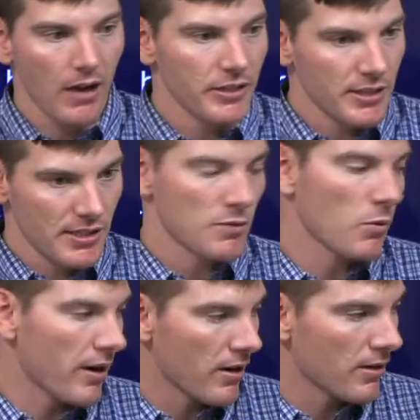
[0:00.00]
this is
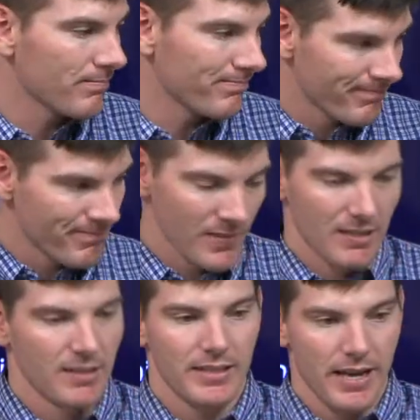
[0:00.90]
where,
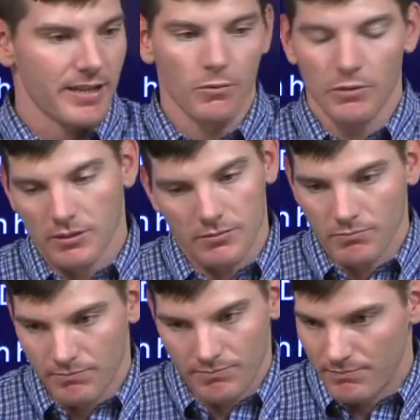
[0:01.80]
take it with a
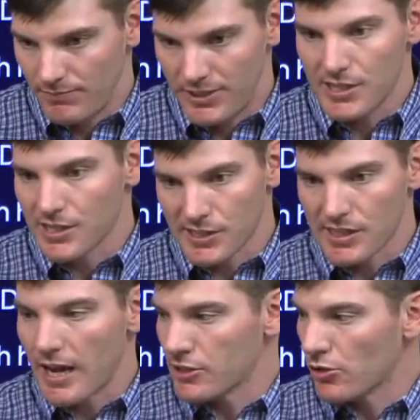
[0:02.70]

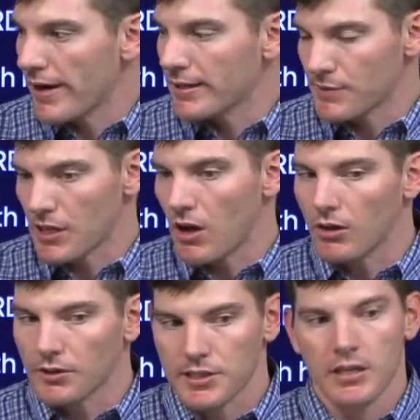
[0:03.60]
decent-sized grain of
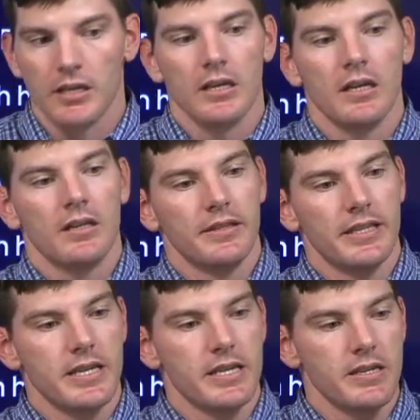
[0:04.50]
salt,
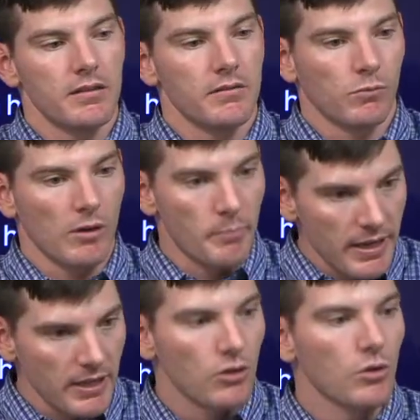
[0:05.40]
the
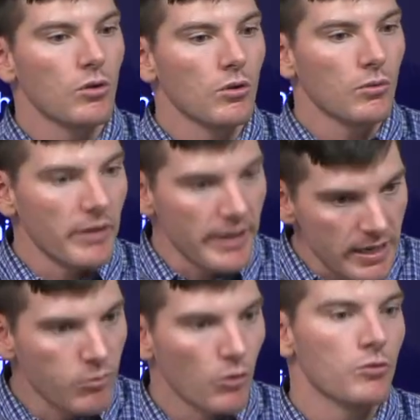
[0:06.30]
rabbinical
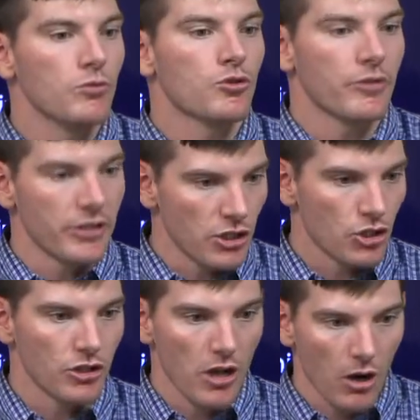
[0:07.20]
Hebrew
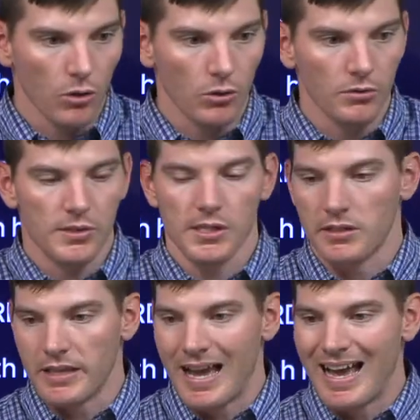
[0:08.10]
tradition holds
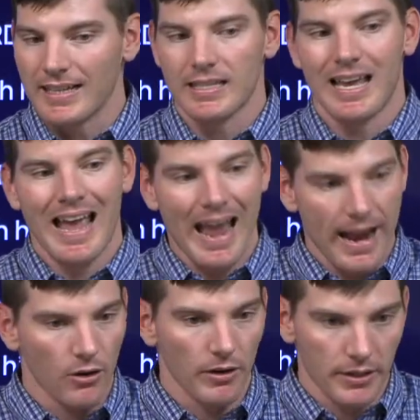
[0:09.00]
that
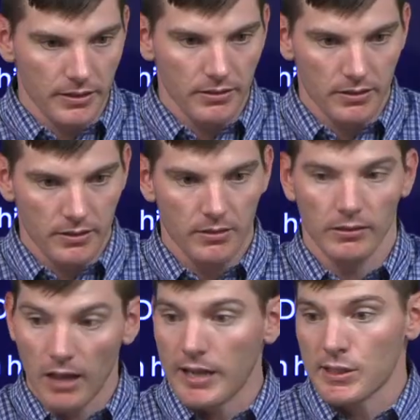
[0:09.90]
Haran,
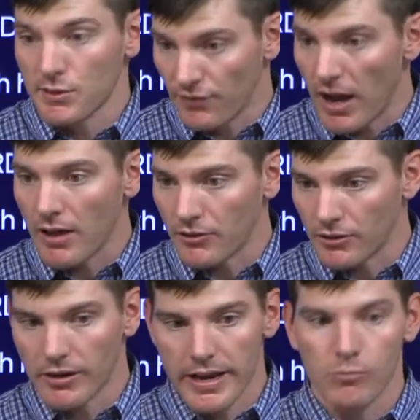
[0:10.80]
Lot's father,
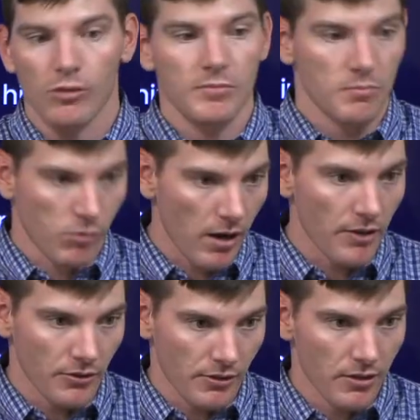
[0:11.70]
Abram's
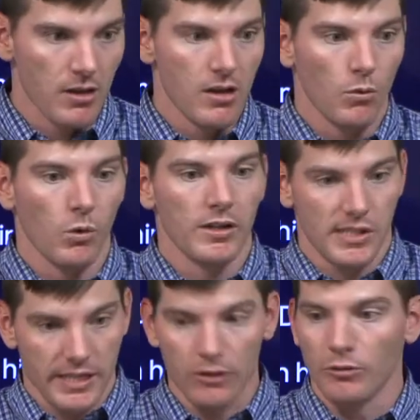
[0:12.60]
brother, was
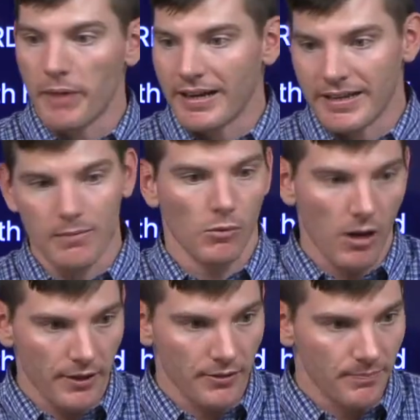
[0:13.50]
killed by Nimrod.